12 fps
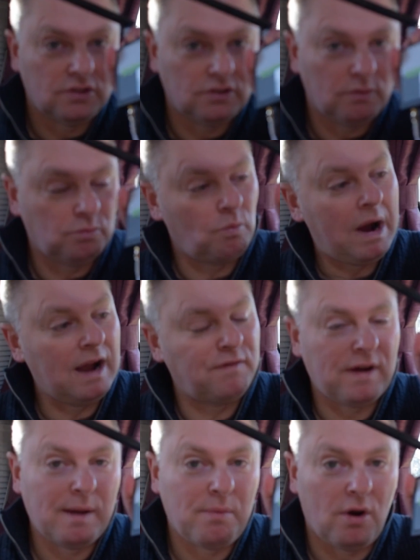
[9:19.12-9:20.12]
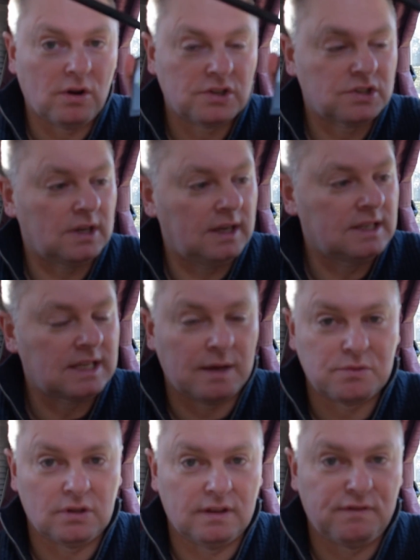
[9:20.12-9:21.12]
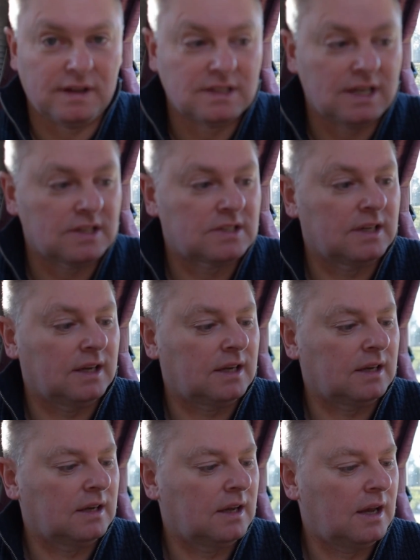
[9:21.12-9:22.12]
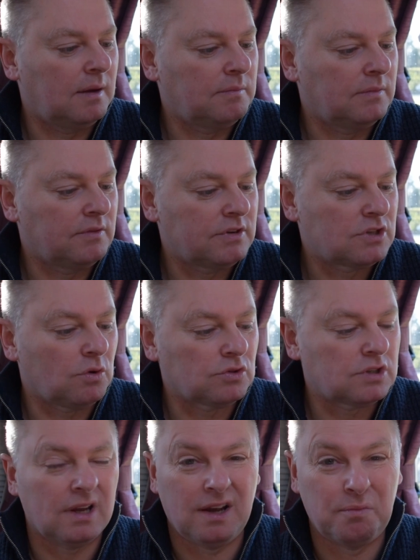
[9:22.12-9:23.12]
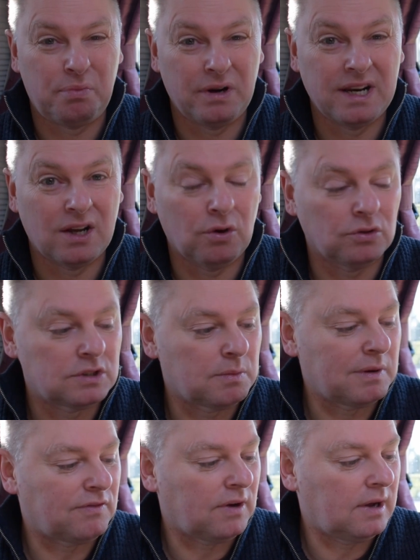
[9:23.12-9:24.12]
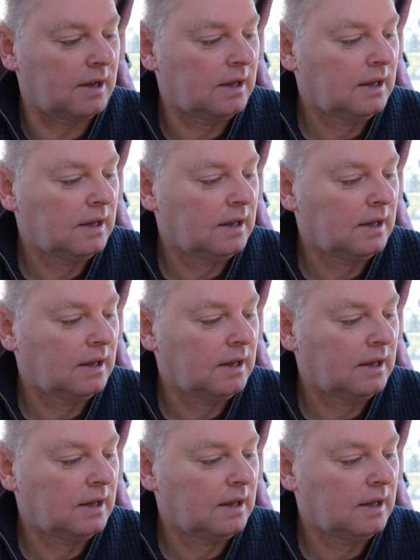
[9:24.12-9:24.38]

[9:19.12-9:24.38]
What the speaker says: Wi-Fi box is absolutely fantastic. The results are pretty good, to be fair.